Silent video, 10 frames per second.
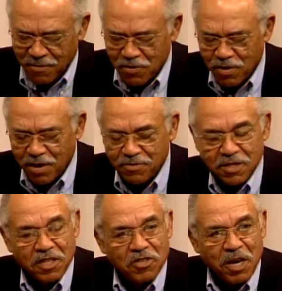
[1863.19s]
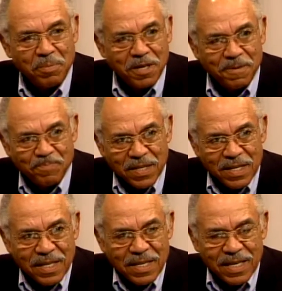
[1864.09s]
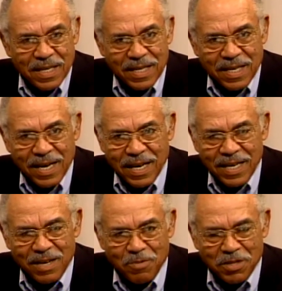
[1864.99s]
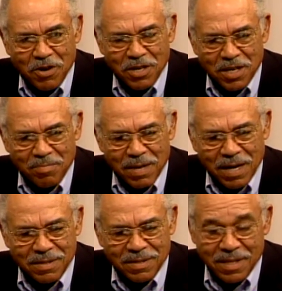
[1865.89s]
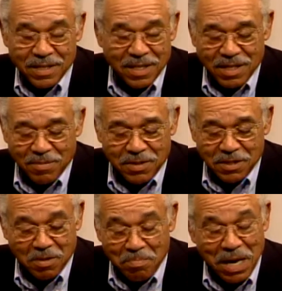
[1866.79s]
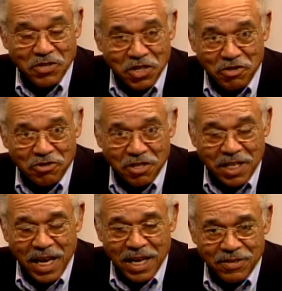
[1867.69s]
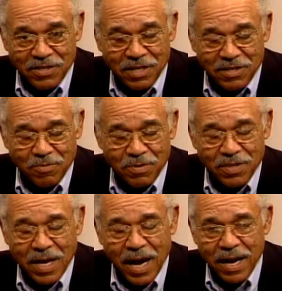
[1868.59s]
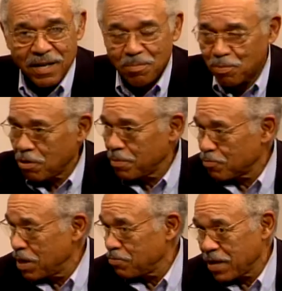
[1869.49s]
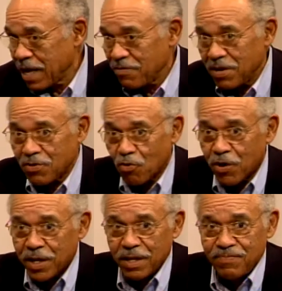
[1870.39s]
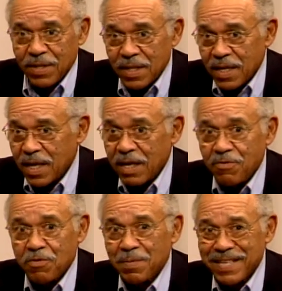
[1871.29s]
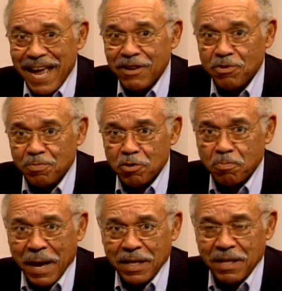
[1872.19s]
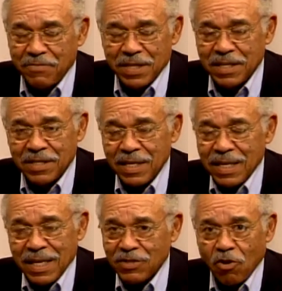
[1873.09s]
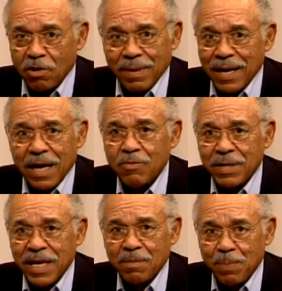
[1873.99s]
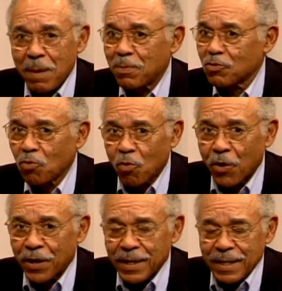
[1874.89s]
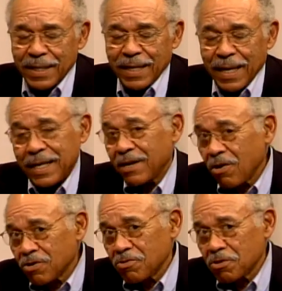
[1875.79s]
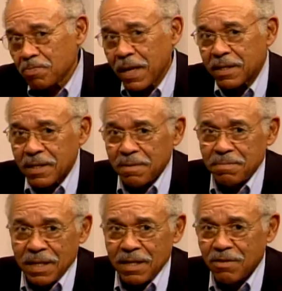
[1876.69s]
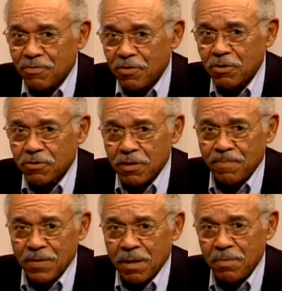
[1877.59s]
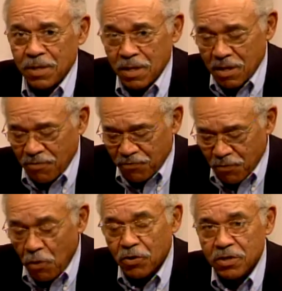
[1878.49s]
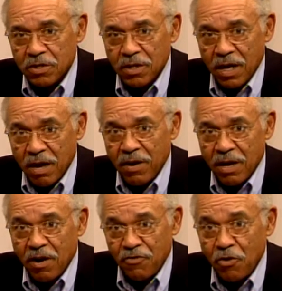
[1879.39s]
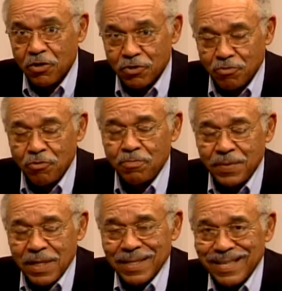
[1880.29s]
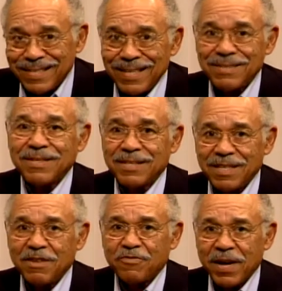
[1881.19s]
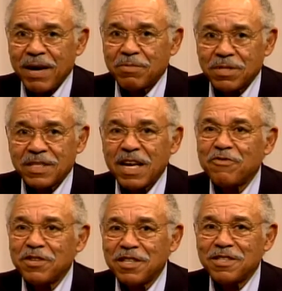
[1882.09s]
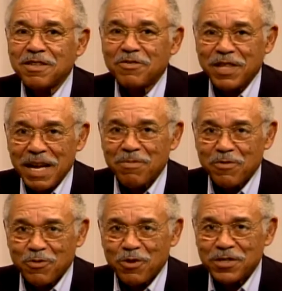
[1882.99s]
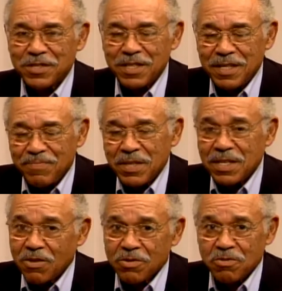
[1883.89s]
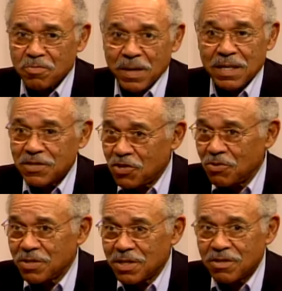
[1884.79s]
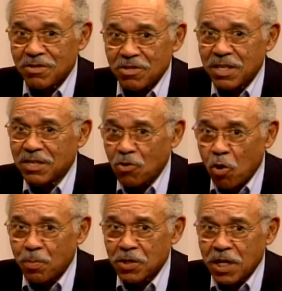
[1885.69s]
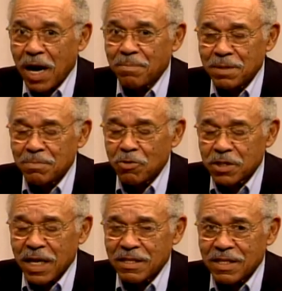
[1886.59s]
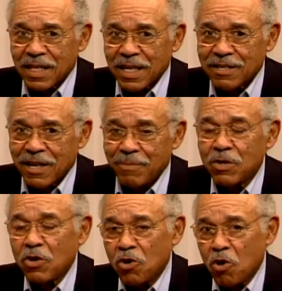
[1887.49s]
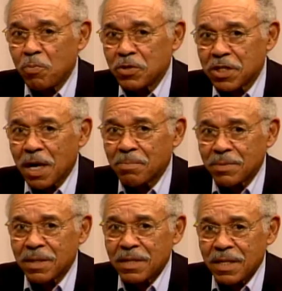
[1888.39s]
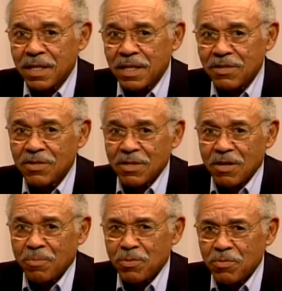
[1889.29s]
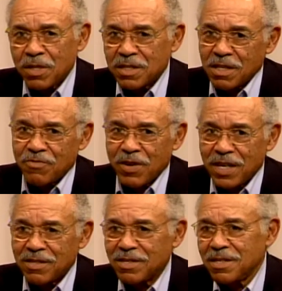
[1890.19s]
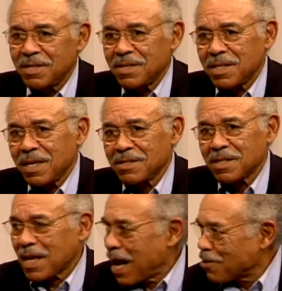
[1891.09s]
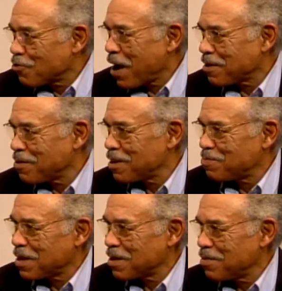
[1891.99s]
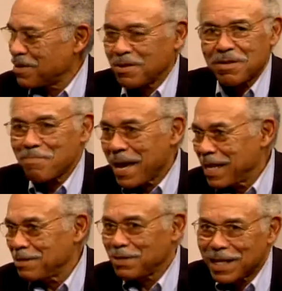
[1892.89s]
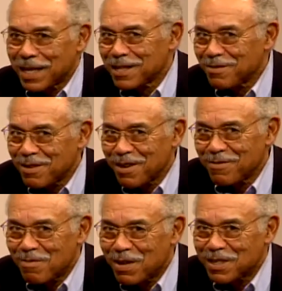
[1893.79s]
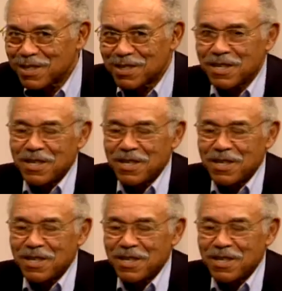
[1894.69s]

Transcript: UFCW. Uh, we're talking about uh, since uh, since the major issue today is that with uh, the high unemployment rate we have here in Oregon, and even from a national perspective, and it's it's all about how do we get people to work. And in all due respect, many of those folks, the, the focus area or focus group that tends to identify with the definition of labor force in all due respect, is the union. You know, sure, there's open shop, but in most cases, a lot of times, open shop uh, entities are pretty well identified as the as the contractor aspect of it or the management end of the of the business.